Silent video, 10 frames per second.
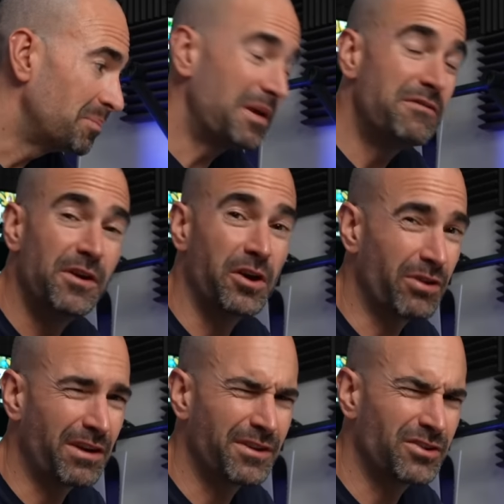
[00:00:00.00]
beefier
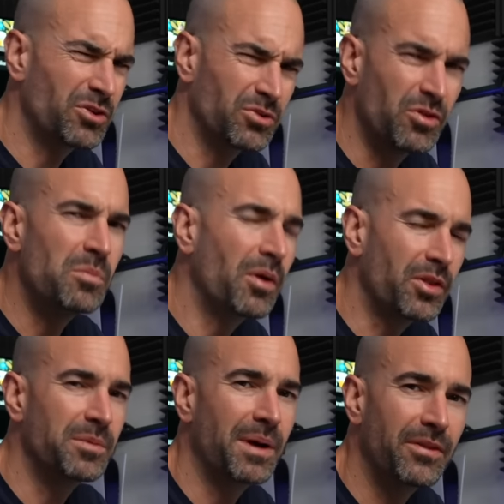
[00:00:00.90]
graphics, you're not too
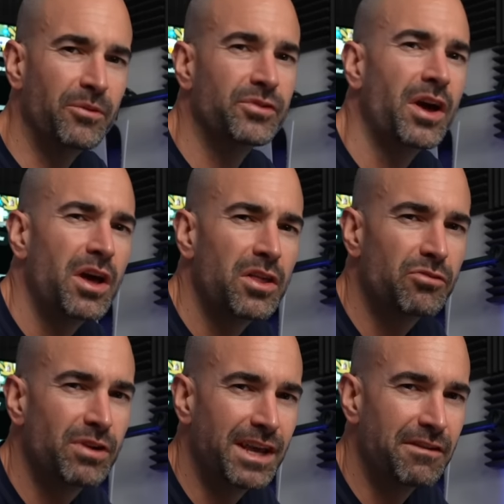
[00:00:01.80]
bothered about those
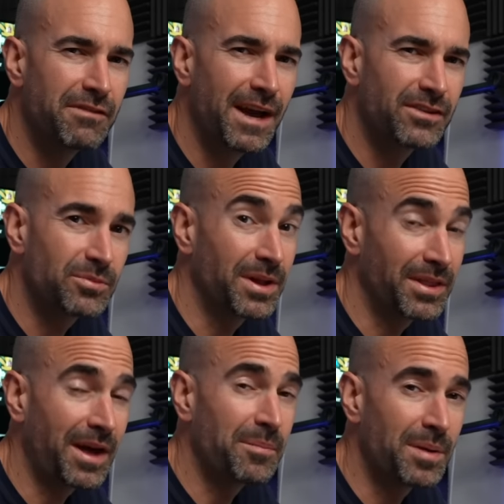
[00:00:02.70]
3D effects, well,
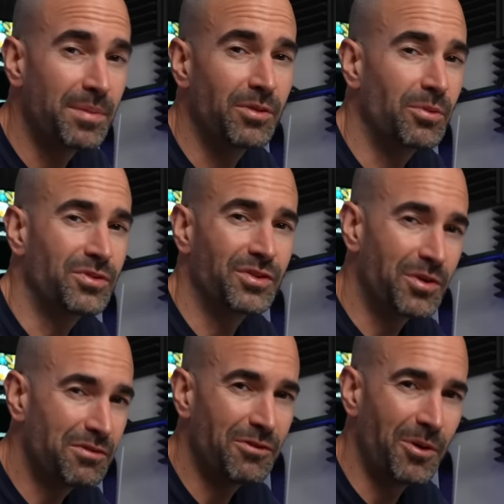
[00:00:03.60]
that might be the one to
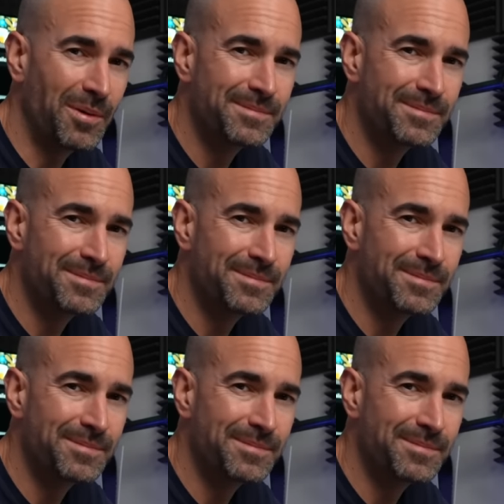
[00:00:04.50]
go for.